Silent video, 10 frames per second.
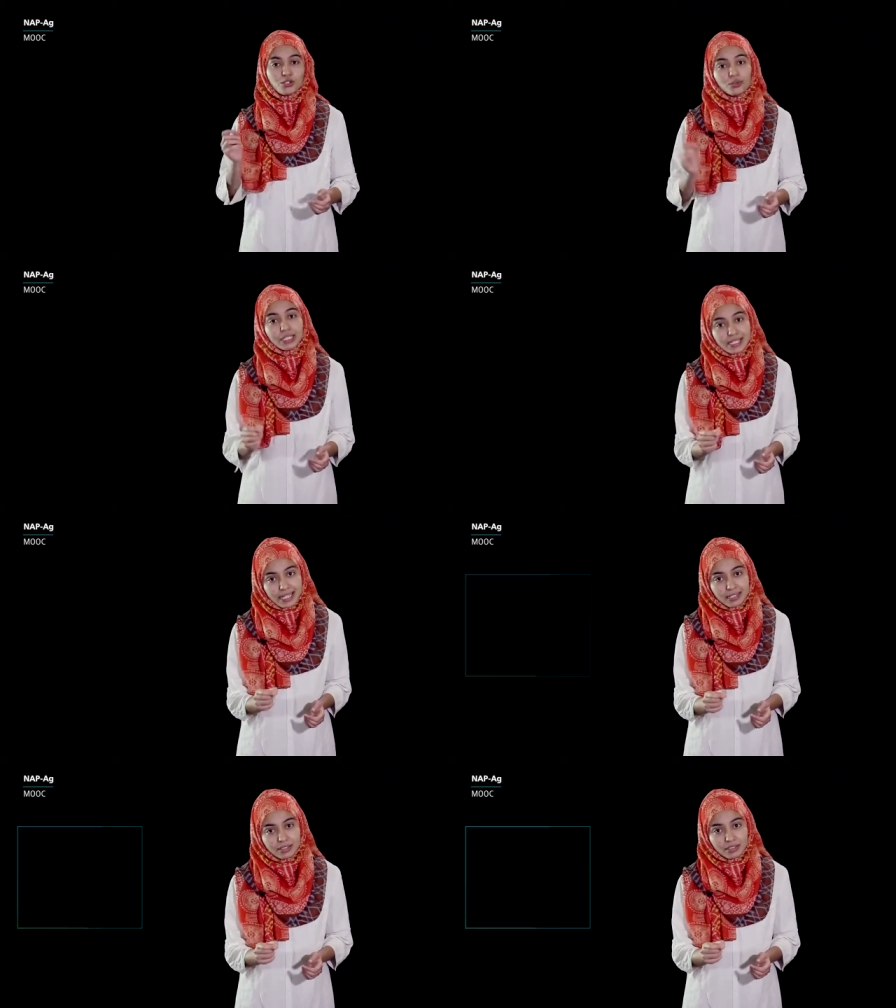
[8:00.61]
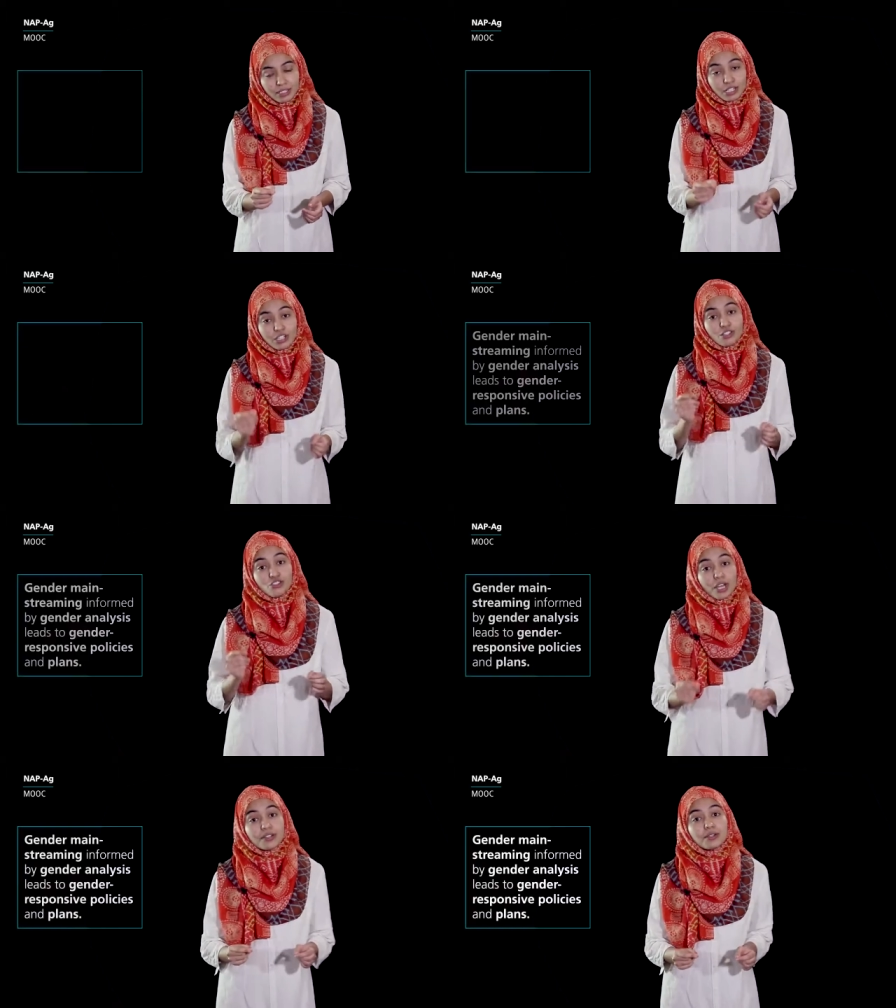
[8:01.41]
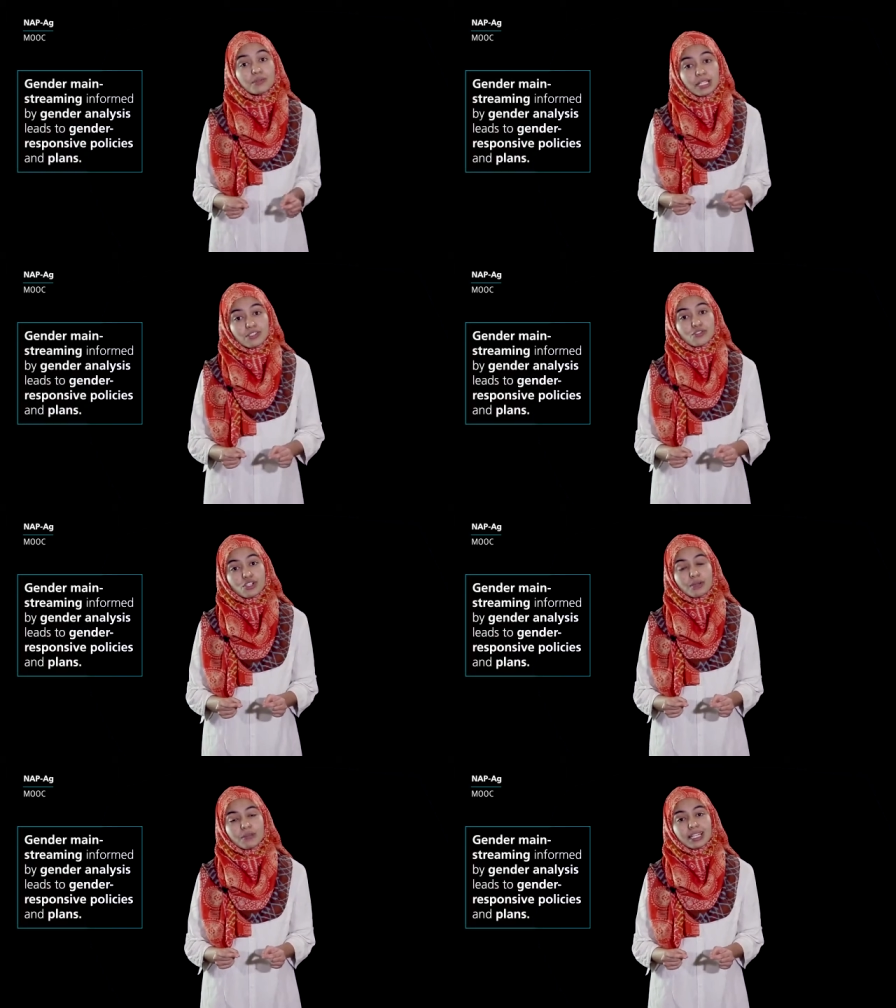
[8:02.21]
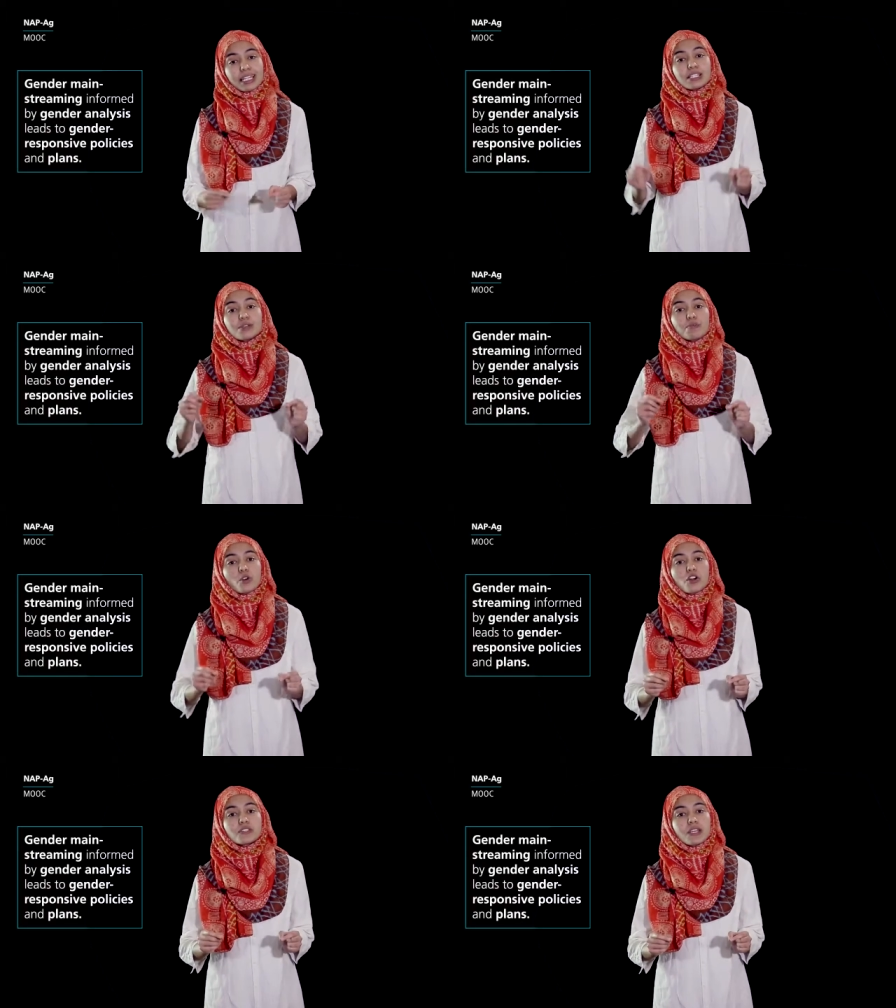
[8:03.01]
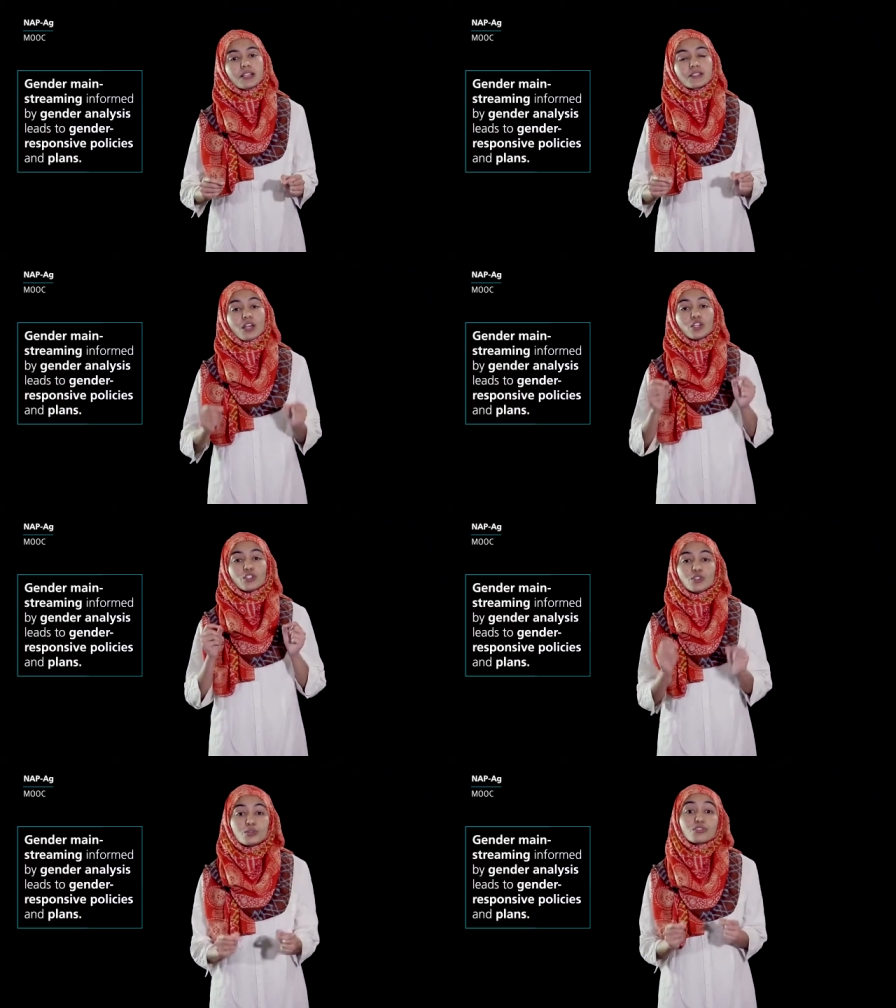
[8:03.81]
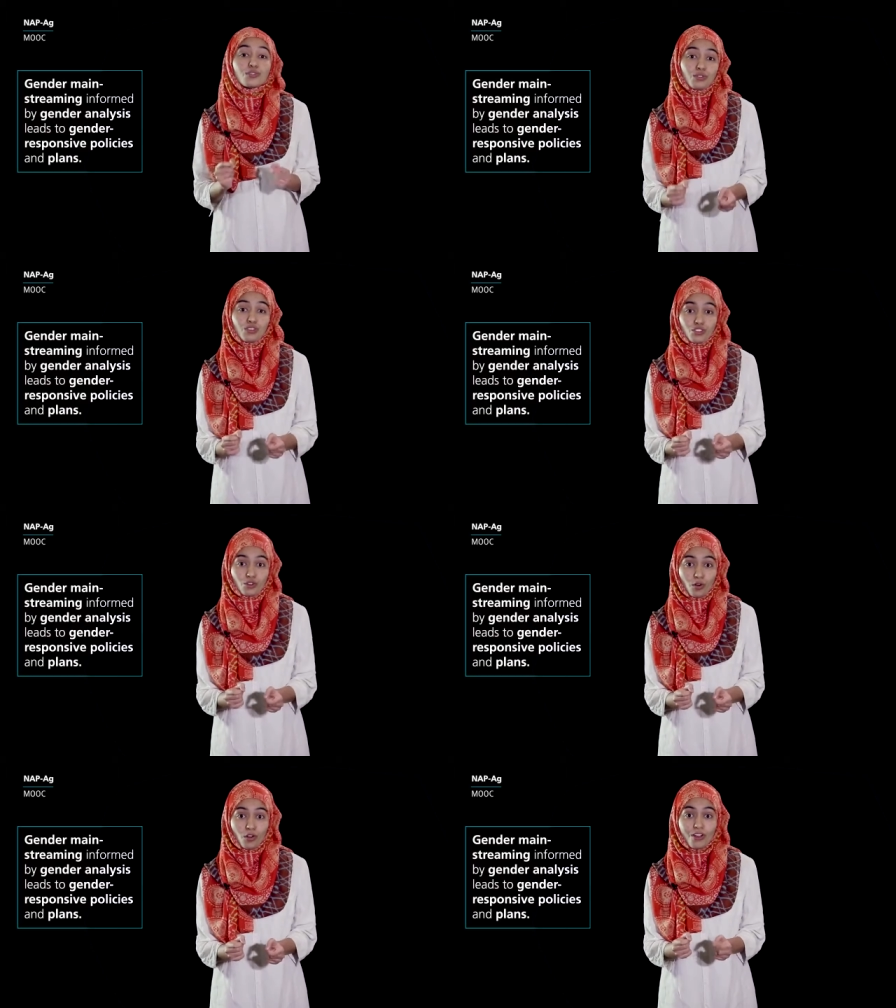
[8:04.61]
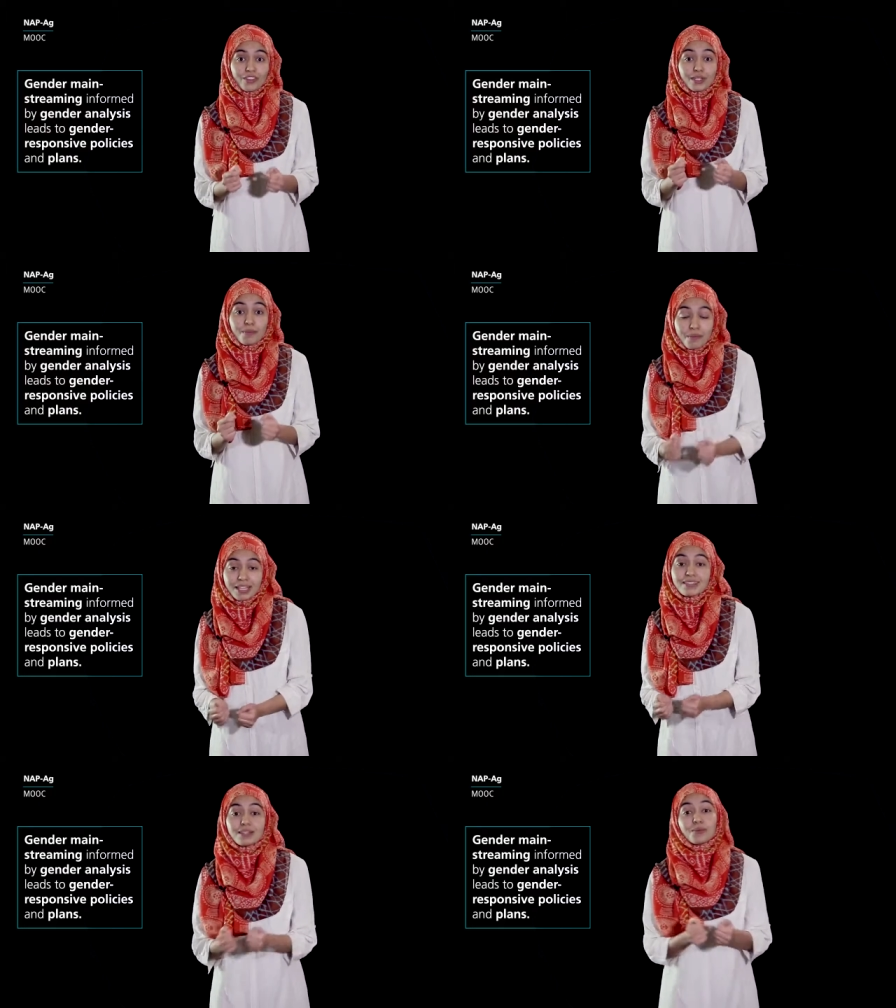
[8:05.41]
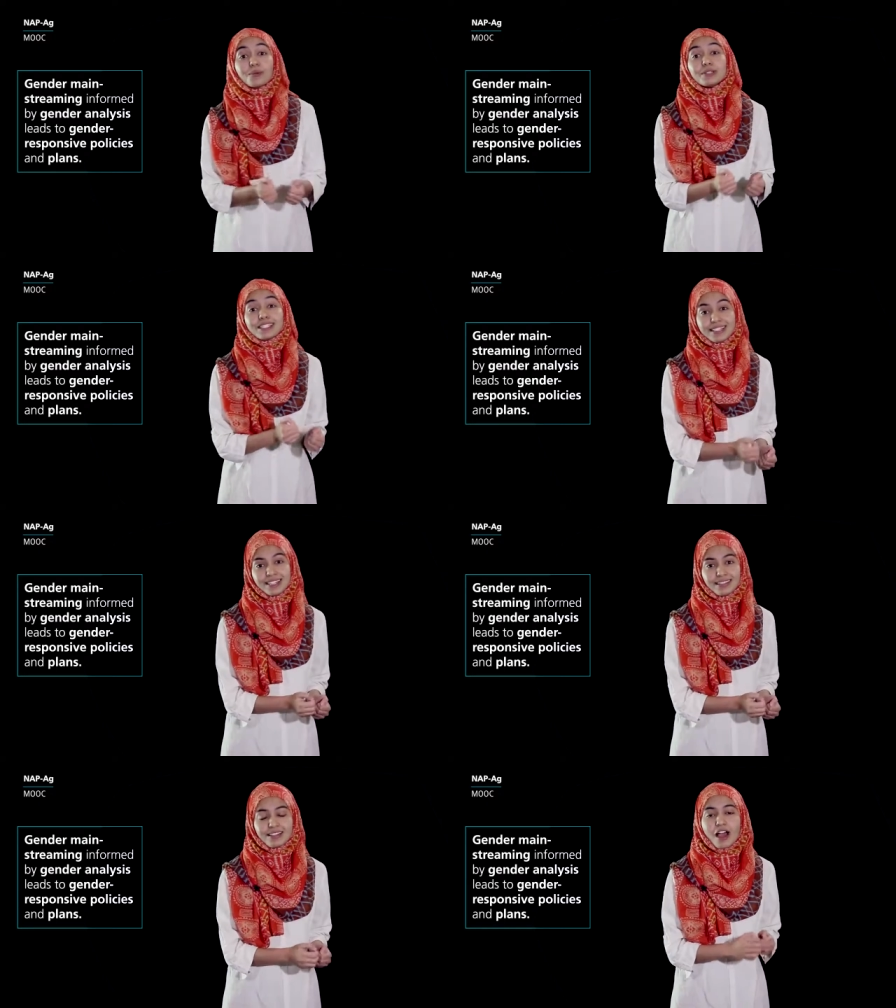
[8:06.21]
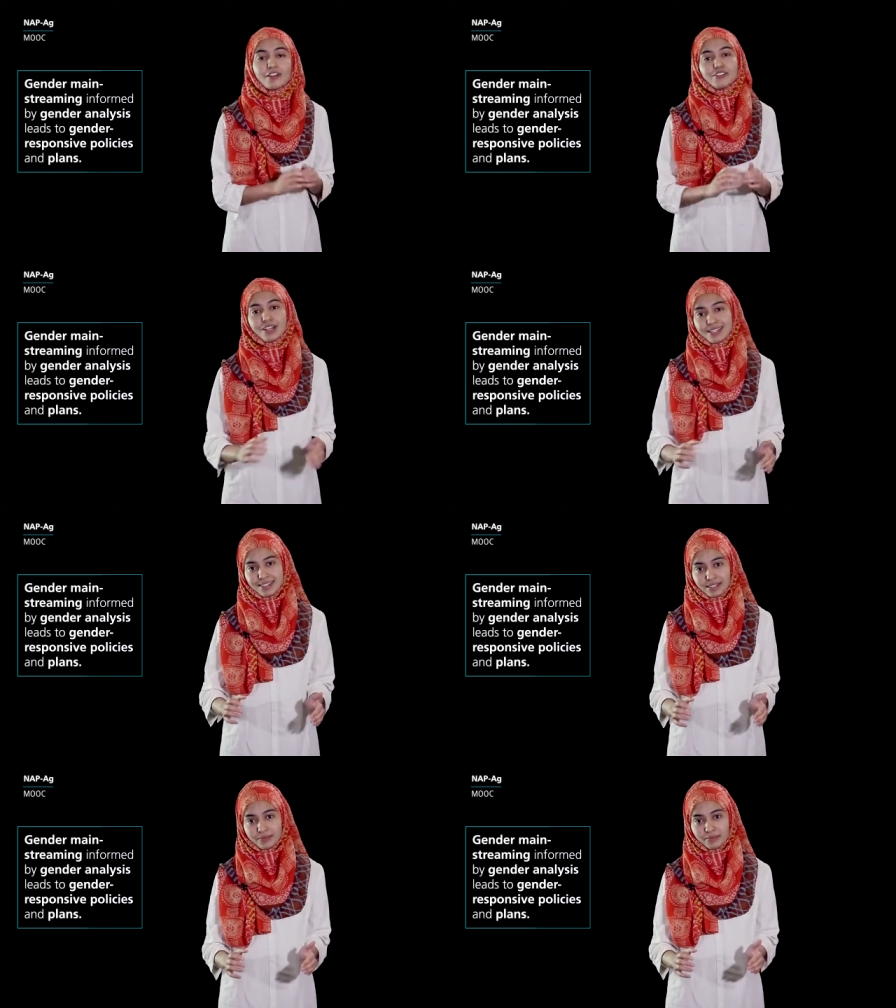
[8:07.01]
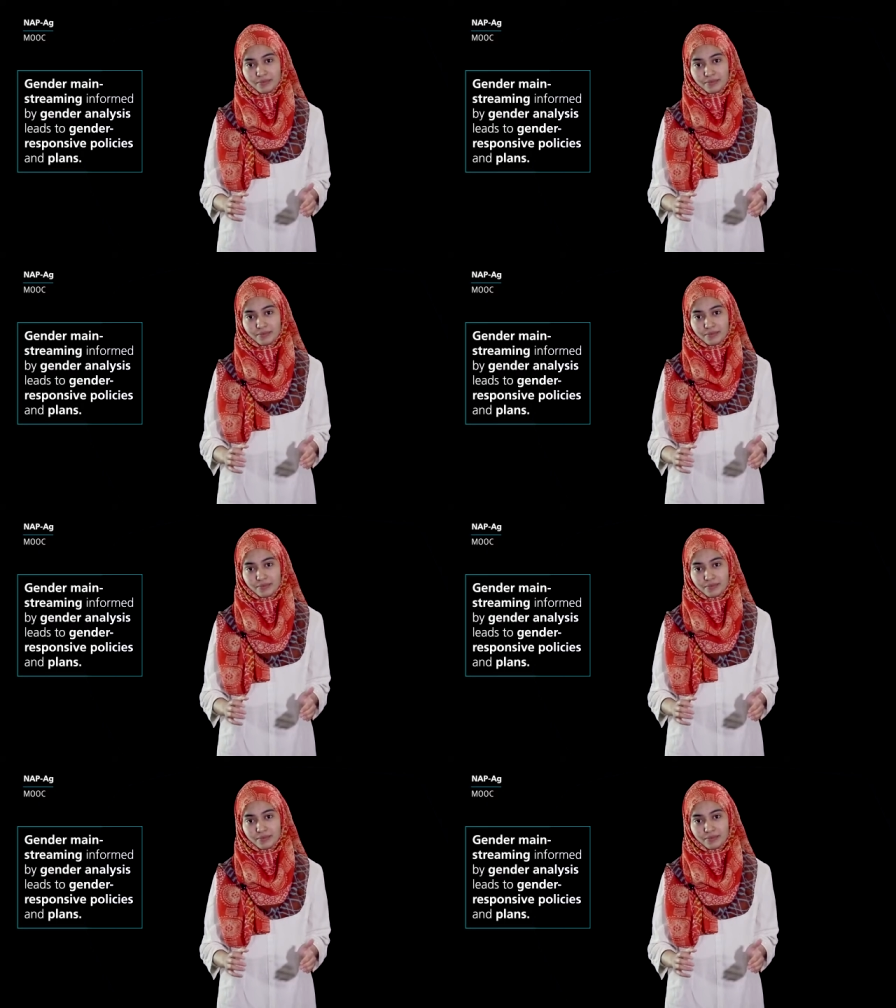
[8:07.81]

To this end, gender mainstreaming is a process used to ensure that men's and women's needs are addressed